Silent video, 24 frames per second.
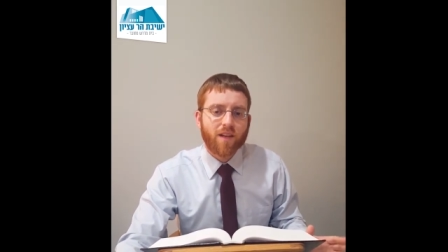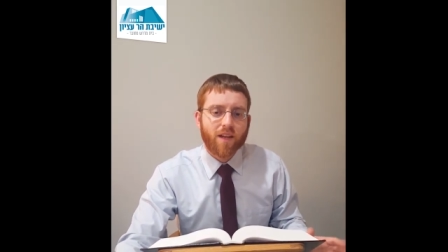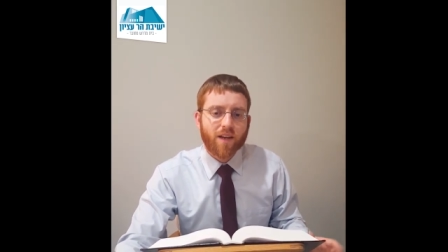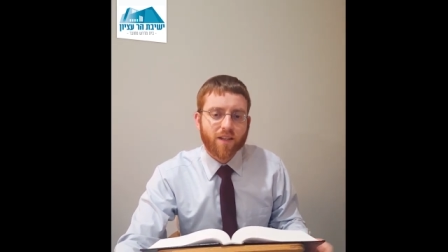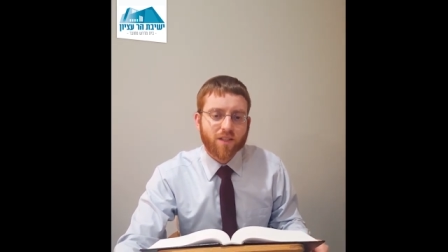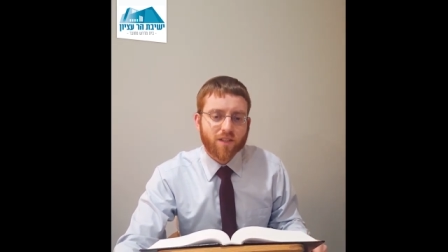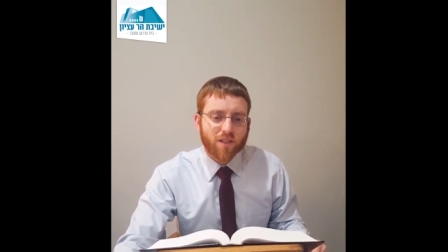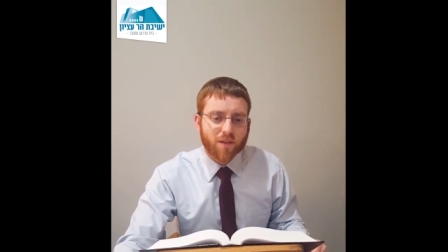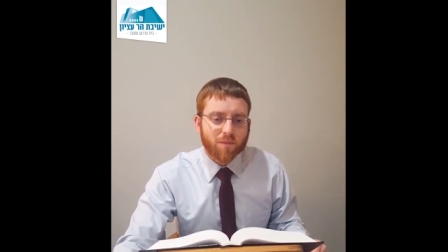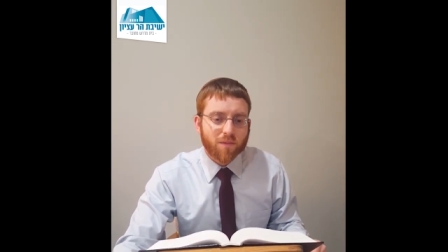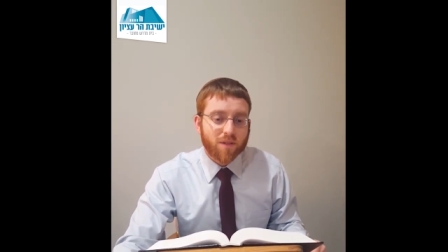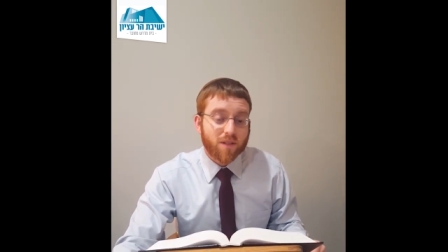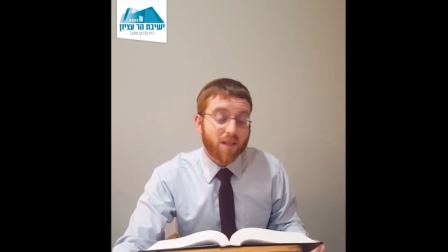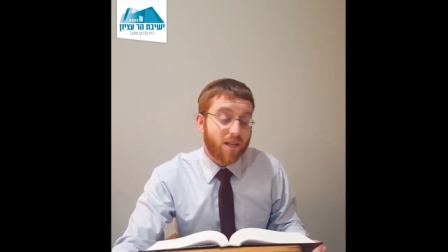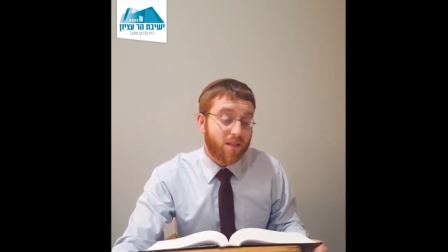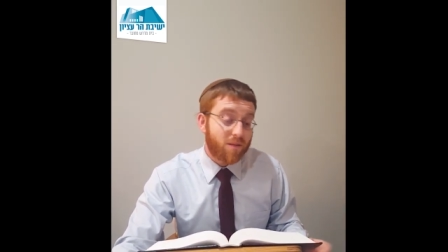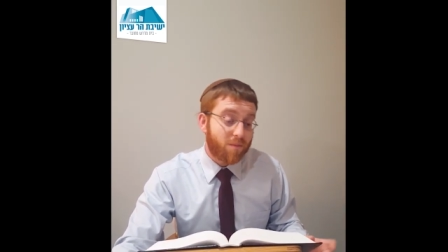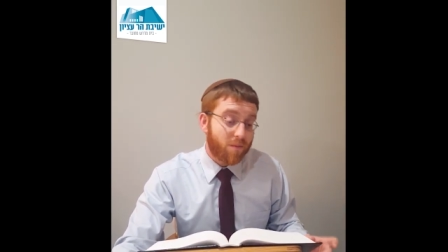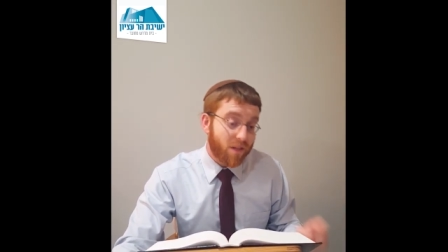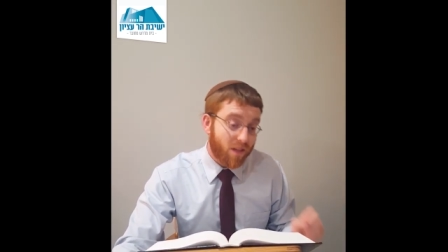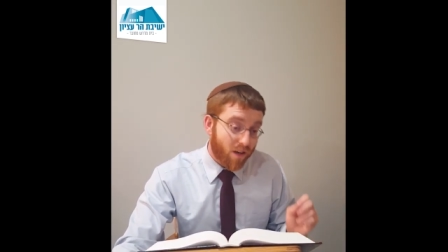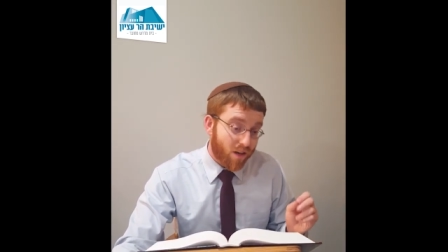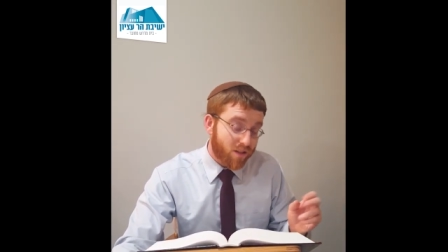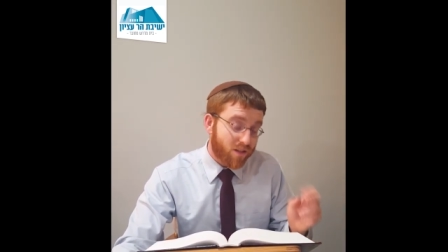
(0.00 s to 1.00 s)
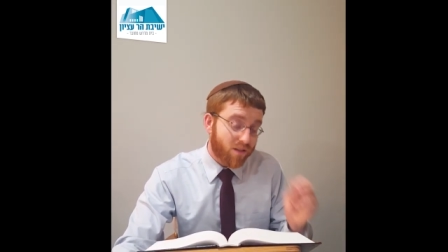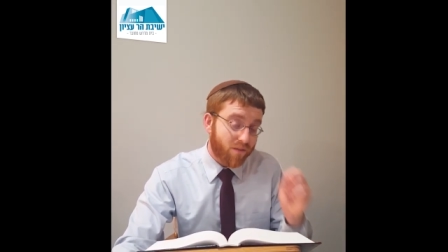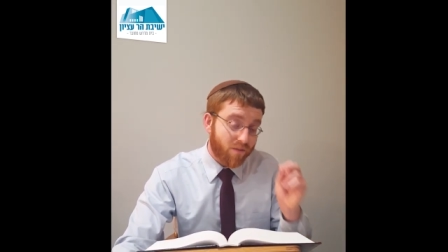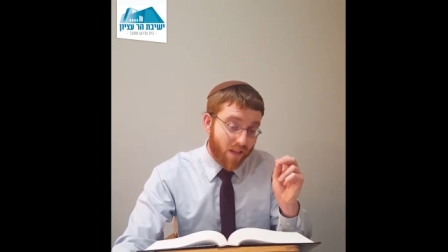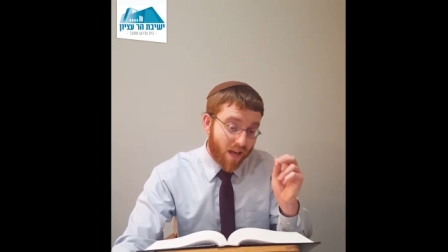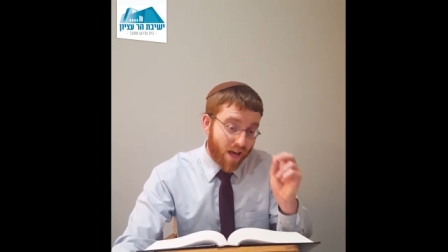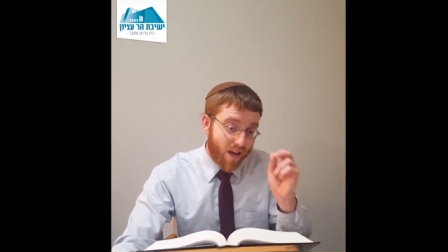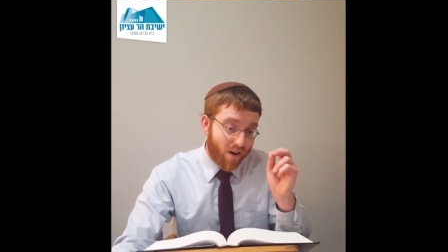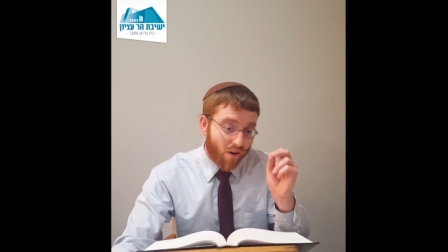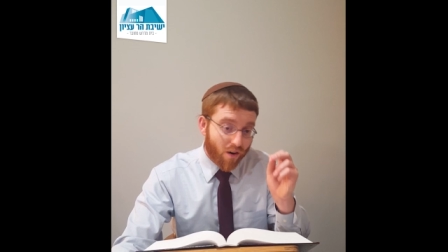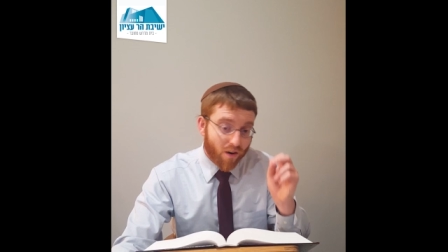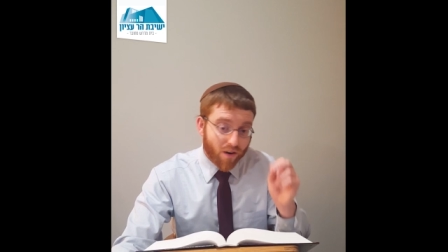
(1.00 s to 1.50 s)
Hashem says, because of
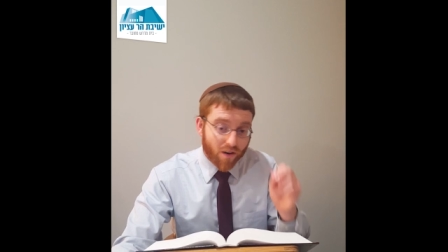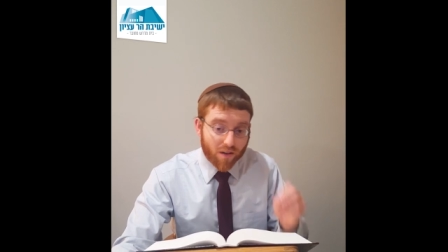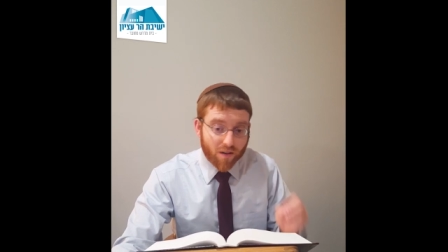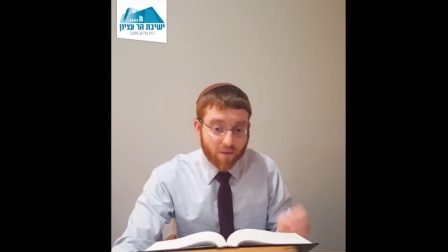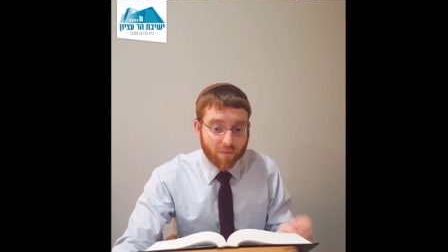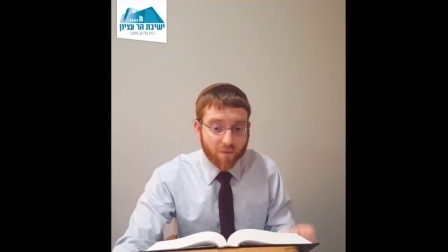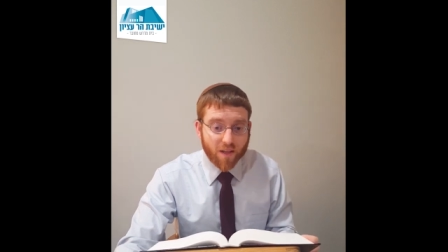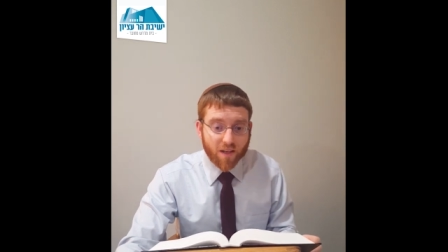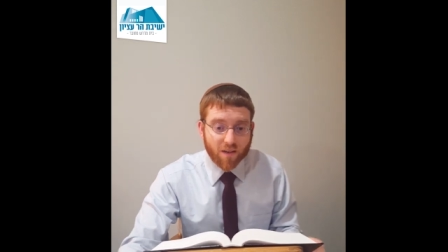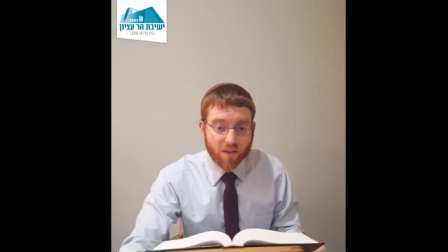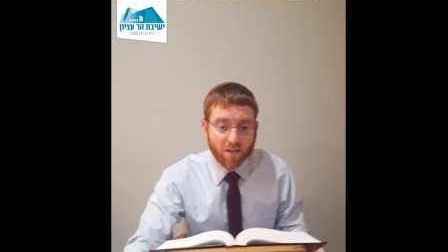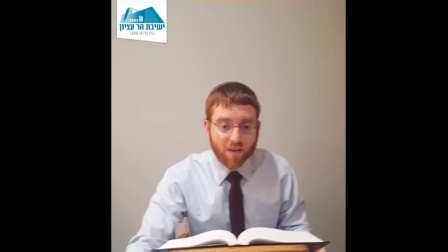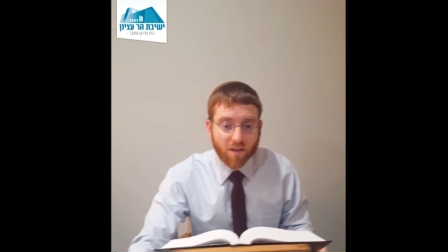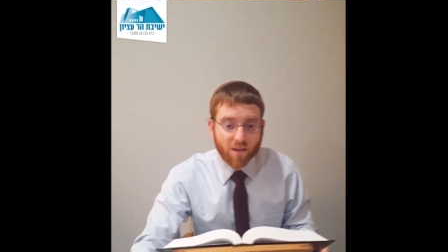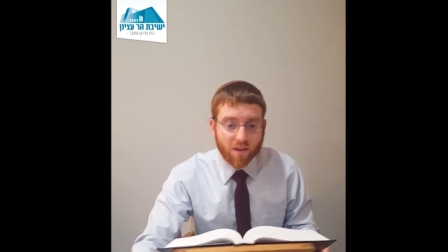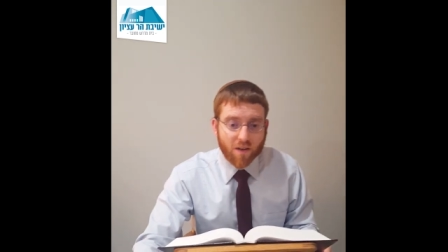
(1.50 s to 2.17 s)
that argument,